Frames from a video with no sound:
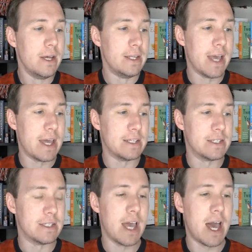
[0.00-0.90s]
Danny
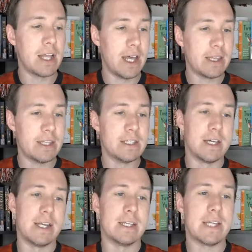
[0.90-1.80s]
says, yeah, I like these
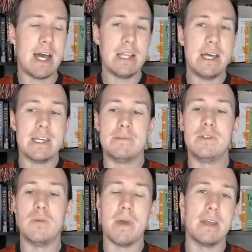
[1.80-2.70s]
signings. I like them
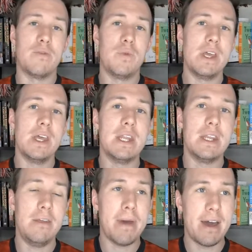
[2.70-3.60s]
too, man. If we can get
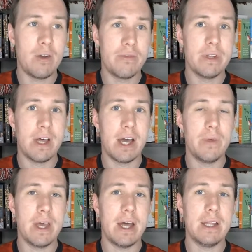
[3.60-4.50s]
Nipan over the line,
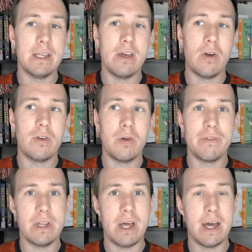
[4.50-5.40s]
we got Leon over
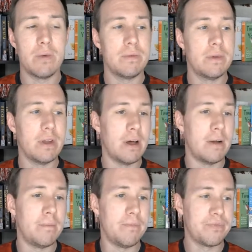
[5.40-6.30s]
the line.
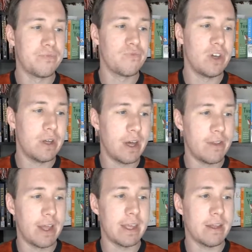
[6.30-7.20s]
I
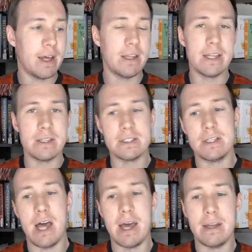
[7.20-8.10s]
like this a
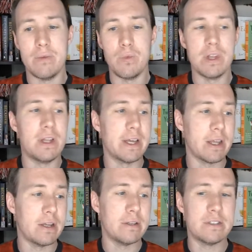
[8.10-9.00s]
lot. I'm really
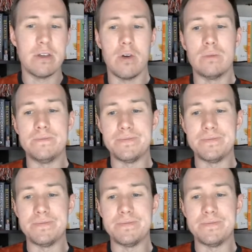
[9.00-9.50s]
liking it. So